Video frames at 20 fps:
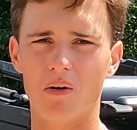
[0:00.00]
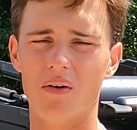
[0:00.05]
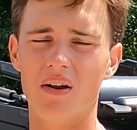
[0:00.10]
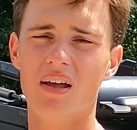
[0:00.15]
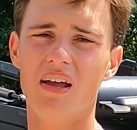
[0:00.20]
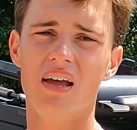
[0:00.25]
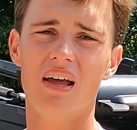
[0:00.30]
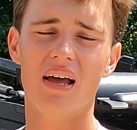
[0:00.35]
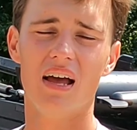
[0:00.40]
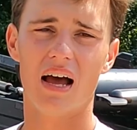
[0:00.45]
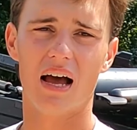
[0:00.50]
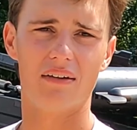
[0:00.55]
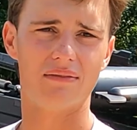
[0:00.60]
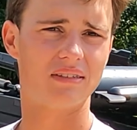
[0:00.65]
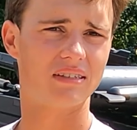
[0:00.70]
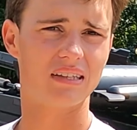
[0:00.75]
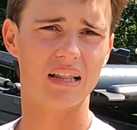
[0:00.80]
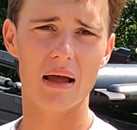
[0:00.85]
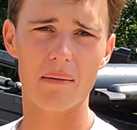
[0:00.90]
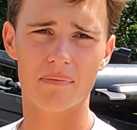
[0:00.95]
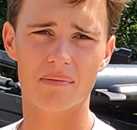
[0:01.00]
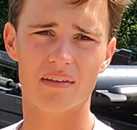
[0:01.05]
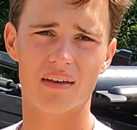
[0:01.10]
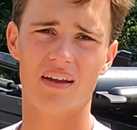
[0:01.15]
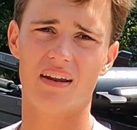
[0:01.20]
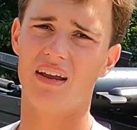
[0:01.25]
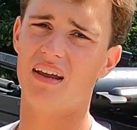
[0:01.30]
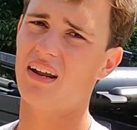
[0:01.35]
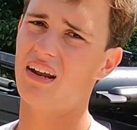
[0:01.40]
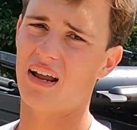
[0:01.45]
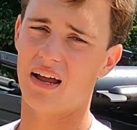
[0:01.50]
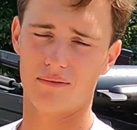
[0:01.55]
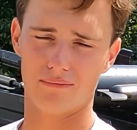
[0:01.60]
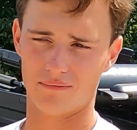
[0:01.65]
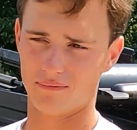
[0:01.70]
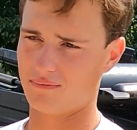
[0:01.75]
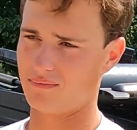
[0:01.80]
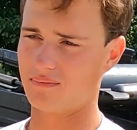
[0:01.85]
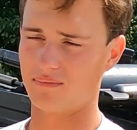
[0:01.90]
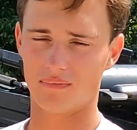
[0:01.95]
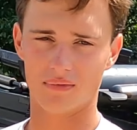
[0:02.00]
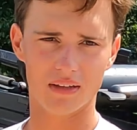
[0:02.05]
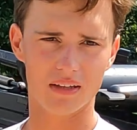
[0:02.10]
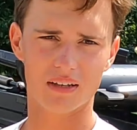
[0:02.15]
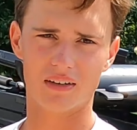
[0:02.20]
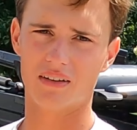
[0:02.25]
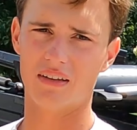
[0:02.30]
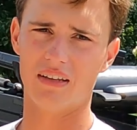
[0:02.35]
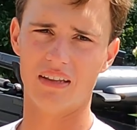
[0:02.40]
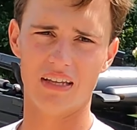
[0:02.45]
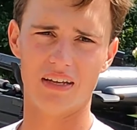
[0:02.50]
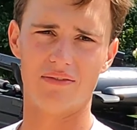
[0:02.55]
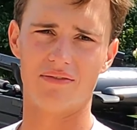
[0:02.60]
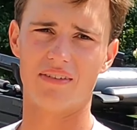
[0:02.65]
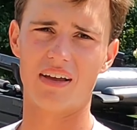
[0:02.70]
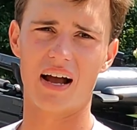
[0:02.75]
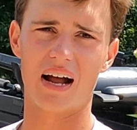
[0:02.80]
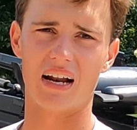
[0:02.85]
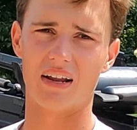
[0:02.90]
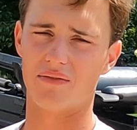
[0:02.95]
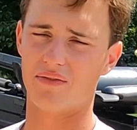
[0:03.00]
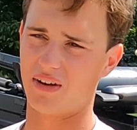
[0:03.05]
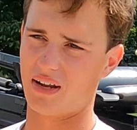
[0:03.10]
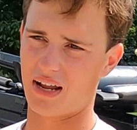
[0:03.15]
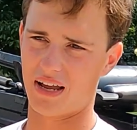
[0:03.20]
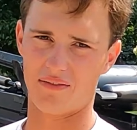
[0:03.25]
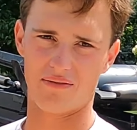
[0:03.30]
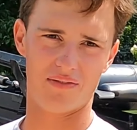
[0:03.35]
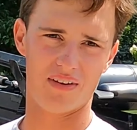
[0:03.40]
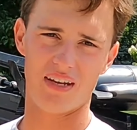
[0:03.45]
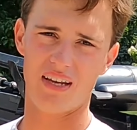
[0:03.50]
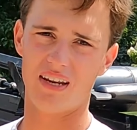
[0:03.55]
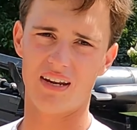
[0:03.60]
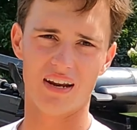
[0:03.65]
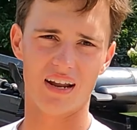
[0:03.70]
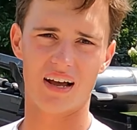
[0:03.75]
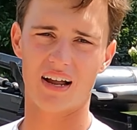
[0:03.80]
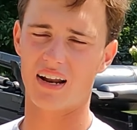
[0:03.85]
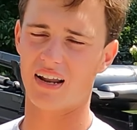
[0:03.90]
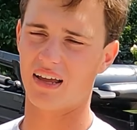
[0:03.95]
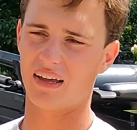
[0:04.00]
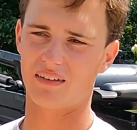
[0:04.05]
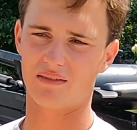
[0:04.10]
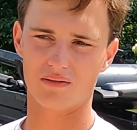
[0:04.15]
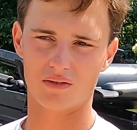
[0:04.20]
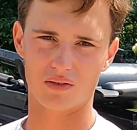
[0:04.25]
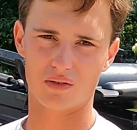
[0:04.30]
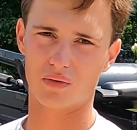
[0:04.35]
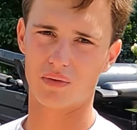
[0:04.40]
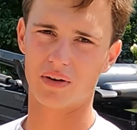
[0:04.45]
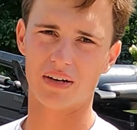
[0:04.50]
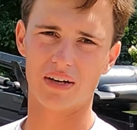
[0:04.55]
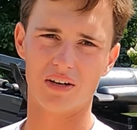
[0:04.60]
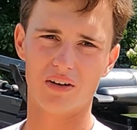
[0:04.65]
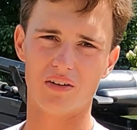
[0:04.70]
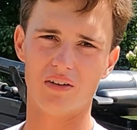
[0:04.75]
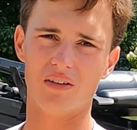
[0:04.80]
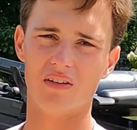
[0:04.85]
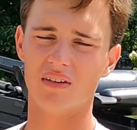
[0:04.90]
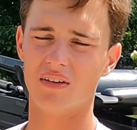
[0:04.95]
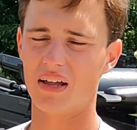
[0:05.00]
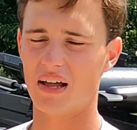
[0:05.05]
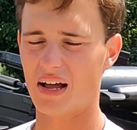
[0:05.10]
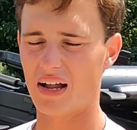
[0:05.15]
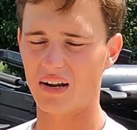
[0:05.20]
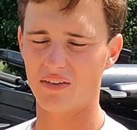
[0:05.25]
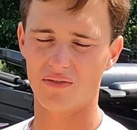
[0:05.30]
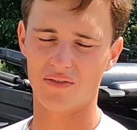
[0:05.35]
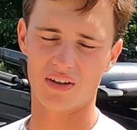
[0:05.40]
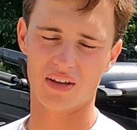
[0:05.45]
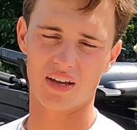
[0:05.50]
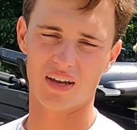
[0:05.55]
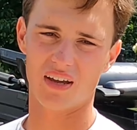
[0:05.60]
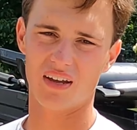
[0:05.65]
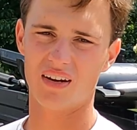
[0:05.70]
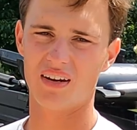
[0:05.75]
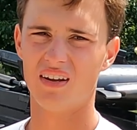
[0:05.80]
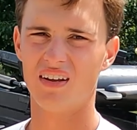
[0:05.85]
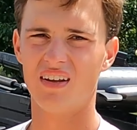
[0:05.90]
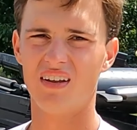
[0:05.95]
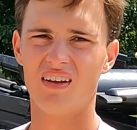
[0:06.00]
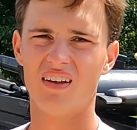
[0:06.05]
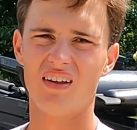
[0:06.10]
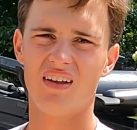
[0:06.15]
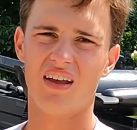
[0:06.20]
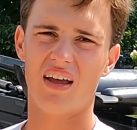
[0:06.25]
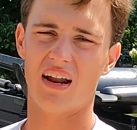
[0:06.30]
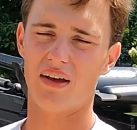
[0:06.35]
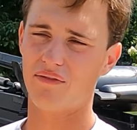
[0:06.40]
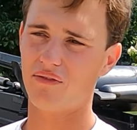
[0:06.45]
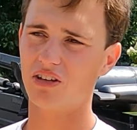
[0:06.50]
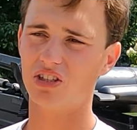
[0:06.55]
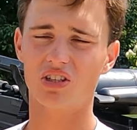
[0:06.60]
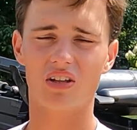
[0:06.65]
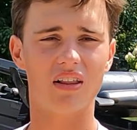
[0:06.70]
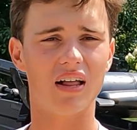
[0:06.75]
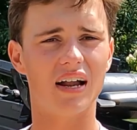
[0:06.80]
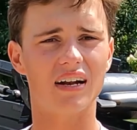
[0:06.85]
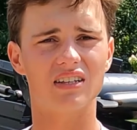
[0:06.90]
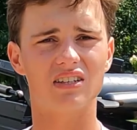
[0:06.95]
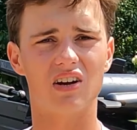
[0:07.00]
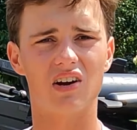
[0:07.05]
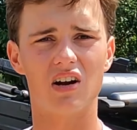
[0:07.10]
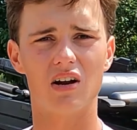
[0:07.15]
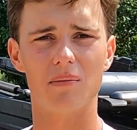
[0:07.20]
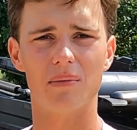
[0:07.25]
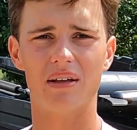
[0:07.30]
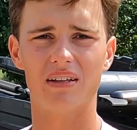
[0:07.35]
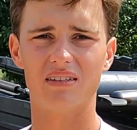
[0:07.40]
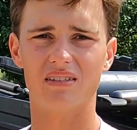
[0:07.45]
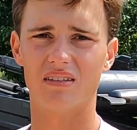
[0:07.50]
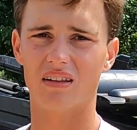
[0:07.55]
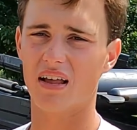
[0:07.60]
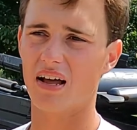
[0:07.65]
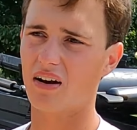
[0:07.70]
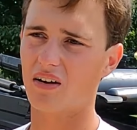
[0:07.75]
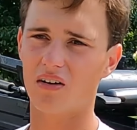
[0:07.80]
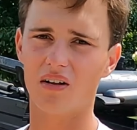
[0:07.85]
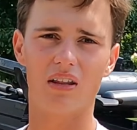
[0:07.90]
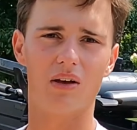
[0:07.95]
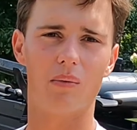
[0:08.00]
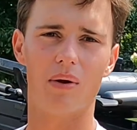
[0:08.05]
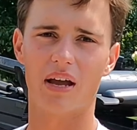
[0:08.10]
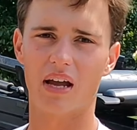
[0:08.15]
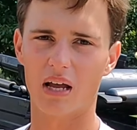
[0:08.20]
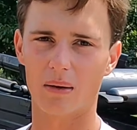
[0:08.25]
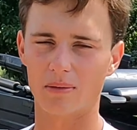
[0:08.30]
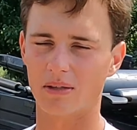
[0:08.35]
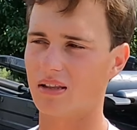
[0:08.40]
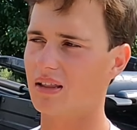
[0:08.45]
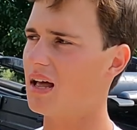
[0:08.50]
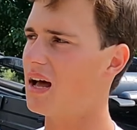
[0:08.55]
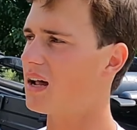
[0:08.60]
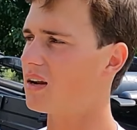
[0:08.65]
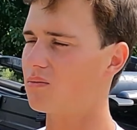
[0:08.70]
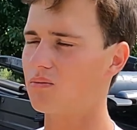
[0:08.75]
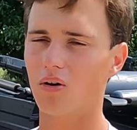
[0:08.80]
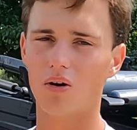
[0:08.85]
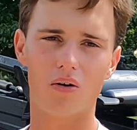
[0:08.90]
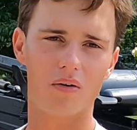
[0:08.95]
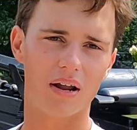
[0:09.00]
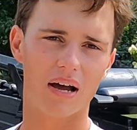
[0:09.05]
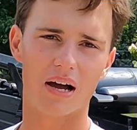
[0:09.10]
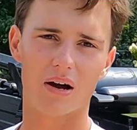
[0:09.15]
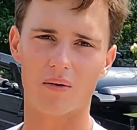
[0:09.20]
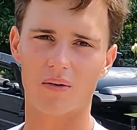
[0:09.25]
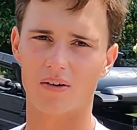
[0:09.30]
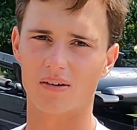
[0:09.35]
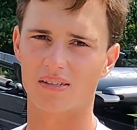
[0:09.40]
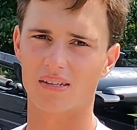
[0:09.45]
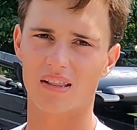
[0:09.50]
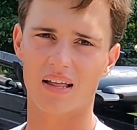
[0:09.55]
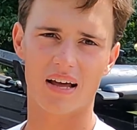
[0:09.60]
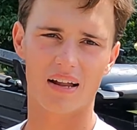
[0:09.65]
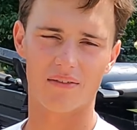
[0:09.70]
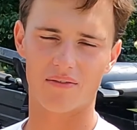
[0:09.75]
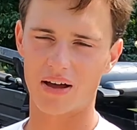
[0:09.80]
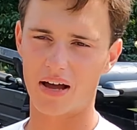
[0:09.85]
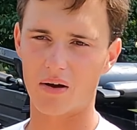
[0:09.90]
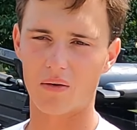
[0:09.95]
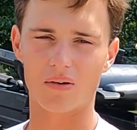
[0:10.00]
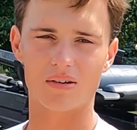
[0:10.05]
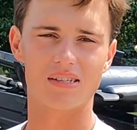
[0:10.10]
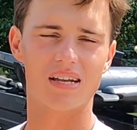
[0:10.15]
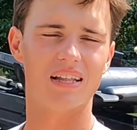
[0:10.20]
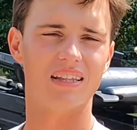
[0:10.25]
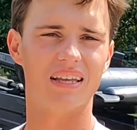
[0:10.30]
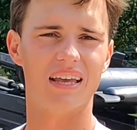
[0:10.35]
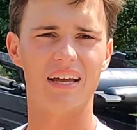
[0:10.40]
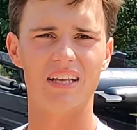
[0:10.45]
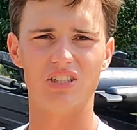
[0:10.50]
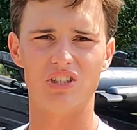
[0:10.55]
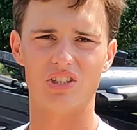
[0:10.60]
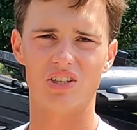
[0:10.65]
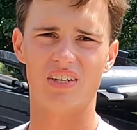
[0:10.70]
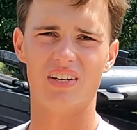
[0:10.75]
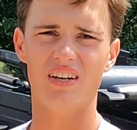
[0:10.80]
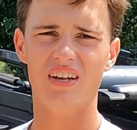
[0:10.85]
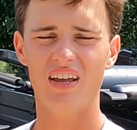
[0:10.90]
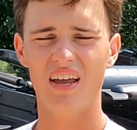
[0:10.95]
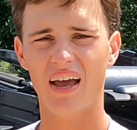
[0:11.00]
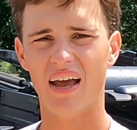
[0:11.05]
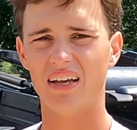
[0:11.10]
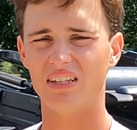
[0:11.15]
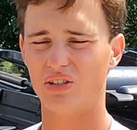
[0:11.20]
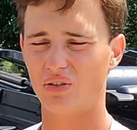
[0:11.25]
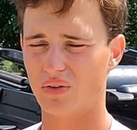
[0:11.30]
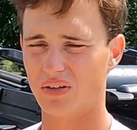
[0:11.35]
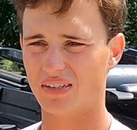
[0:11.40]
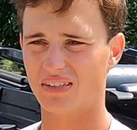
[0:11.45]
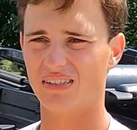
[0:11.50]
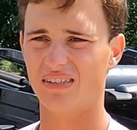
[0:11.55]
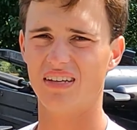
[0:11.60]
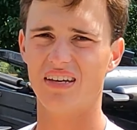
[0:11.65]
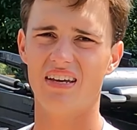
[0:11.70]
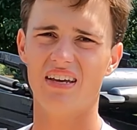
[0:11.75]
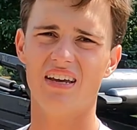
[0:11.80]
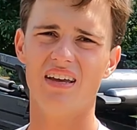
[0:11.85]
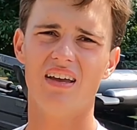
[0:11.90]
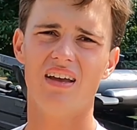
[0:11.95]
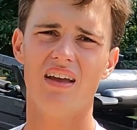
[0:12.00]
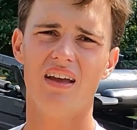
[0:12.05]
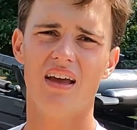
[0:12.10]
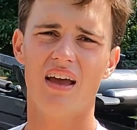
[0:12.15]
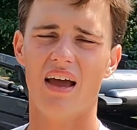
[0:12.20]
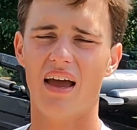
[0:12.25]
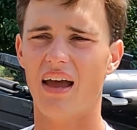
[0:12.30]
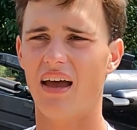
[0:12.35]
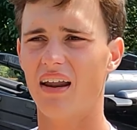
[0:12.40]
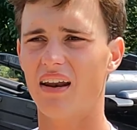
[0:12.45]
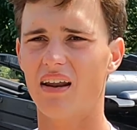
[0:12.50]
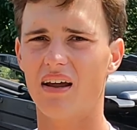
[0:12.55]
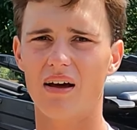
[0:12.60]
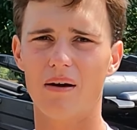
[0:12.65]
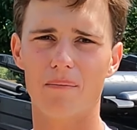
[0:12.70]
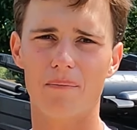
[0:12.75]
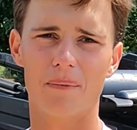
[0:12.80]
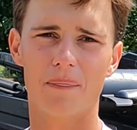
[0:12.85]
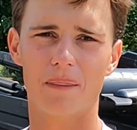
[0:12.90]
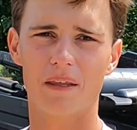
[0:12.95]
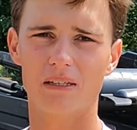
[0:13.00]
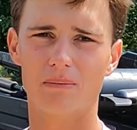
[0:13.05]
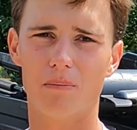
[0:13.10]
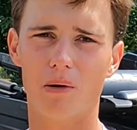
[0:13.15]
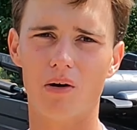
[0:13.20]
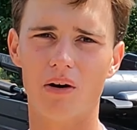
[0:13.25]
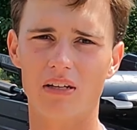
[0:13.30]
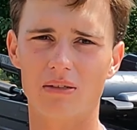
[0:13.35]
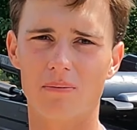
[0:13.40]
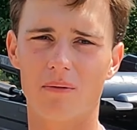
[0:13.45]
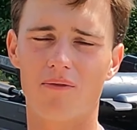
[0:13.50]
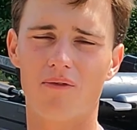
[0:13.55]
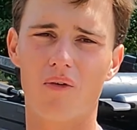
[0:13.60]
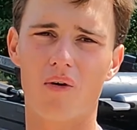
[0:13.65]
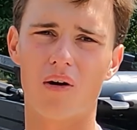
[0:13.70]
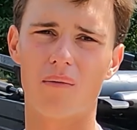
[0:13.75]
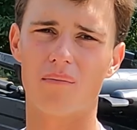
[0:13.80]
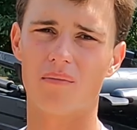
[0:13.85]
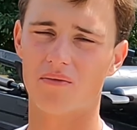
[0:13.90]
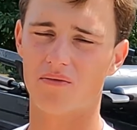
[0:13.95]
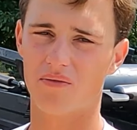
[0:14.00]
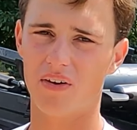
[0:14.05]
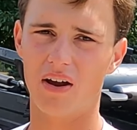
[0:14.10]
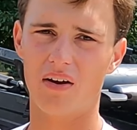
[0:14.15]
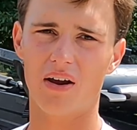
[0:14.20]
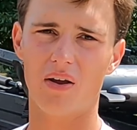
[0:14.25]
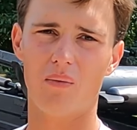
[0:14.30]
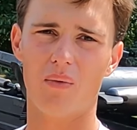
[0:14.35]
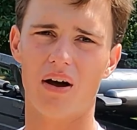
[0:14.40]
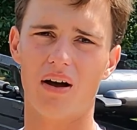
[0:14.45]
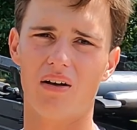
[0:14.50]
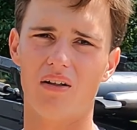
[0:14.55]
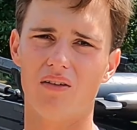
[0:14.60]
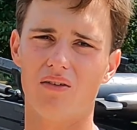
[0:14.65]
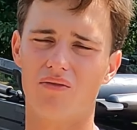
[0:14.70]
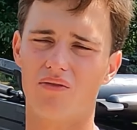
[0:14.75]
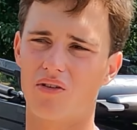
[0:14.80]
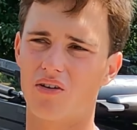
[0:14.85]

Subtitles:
boat. I've slept in it. I've literally lived out of it. I've eaten out, like grill out of it. And I fished a lot of tournaments, a lot of early wake-ups, a lot of road hours, a lot of hours on the engine, as you could see. And this boat has performed very well